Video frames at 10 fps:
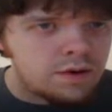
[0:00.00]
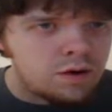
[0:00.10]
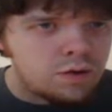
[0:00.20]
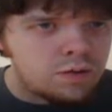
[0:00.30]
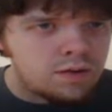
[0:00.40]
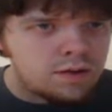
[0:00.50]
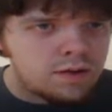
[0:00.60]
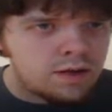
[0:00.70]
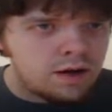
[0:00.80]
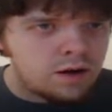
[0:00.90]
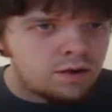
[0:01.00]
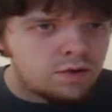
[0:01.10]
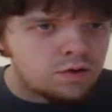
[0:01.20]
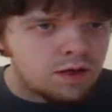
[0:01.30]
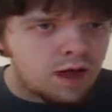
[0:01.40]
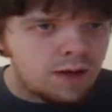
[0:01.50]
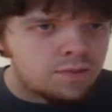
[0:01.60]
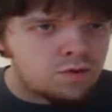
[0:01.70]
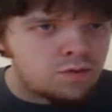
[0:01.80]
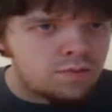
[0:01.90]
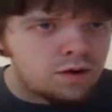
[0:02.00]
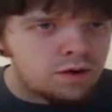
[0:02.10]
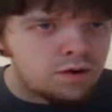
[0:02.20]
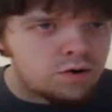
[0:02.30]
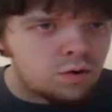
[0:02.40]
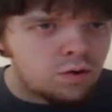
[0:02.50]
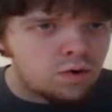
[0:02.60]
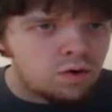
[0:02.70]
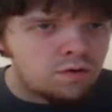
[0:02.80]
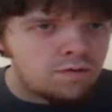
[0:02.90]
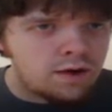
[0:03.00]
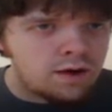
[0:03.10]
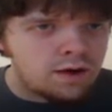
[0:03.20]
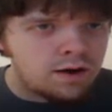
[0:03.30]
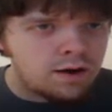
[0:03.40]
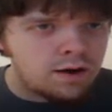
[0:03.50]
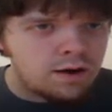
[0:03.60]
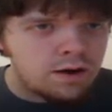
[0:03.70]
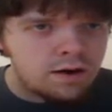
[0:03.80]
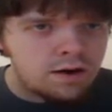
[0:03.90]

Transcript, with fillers: But no one's here. There just happens to be a door over here.